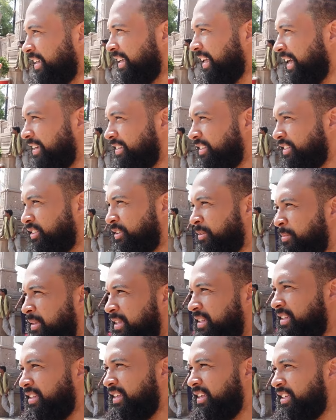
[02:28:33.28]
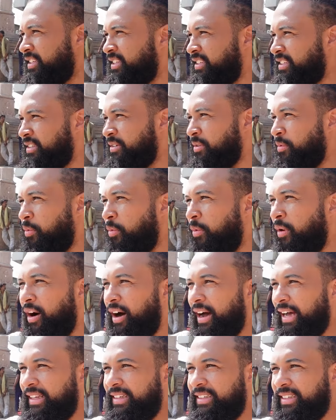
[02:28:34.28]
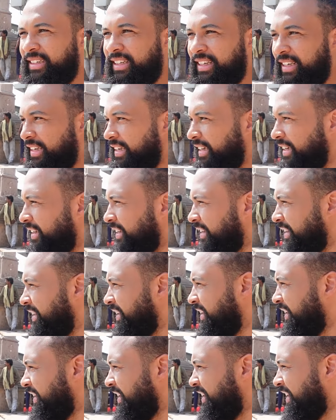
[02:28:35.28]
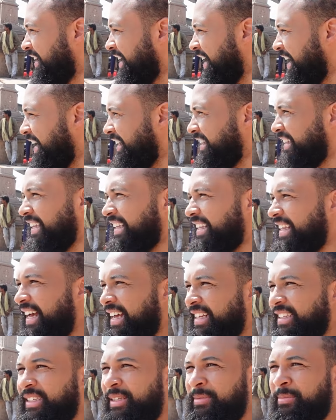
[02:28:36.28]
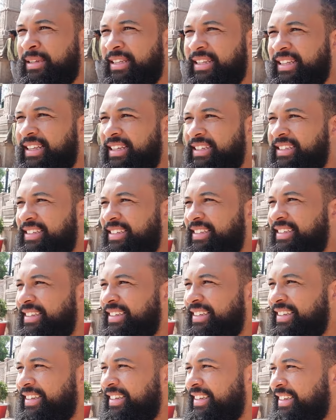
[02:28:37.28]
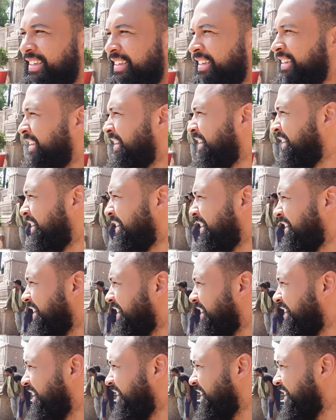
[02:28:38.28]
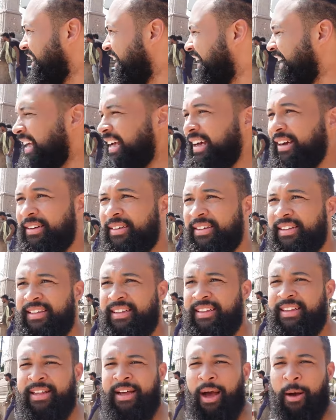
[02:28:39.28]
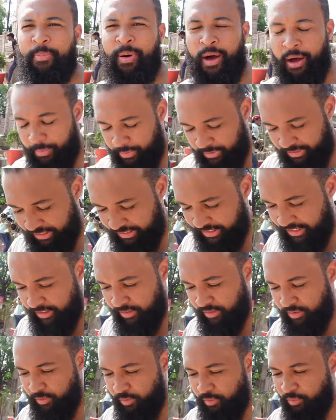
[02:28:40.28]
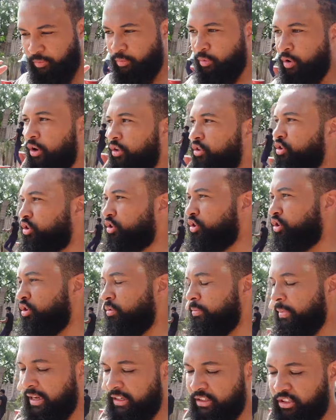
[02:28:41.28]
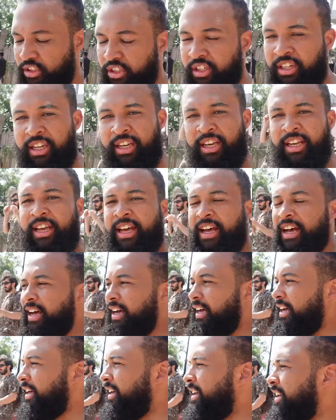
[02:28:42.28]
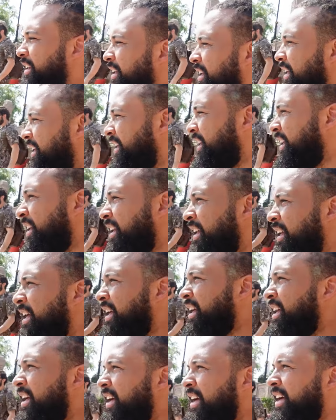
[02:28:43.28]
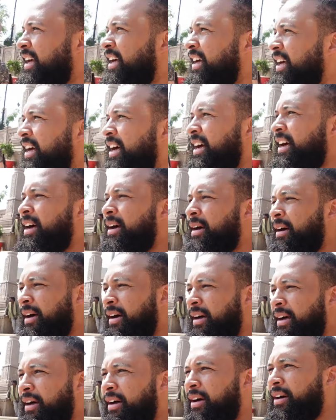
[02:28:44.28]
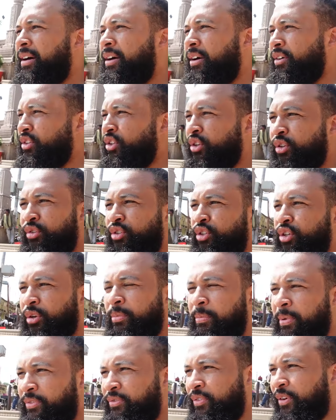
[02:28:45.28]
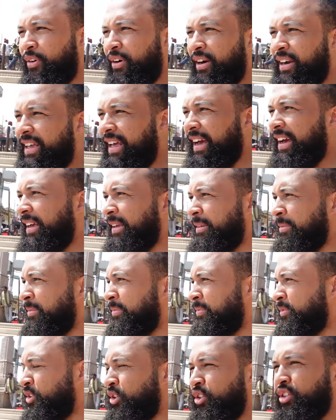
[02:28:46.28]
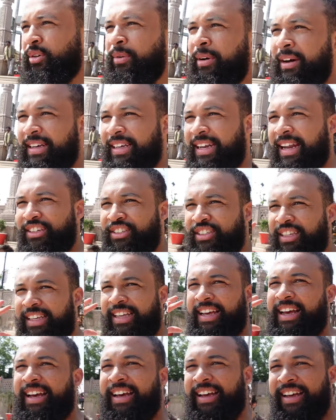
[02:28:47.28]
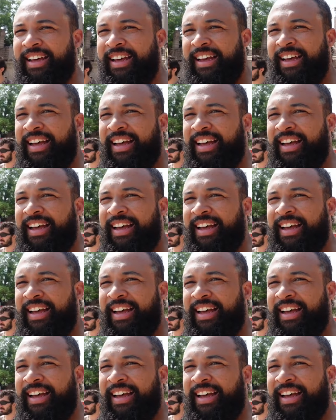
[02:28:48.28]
the Ganges to be this wide here and the Ghat to be this layout. I purposely didn't watch too much on YouTube before I came, just so I could actually get an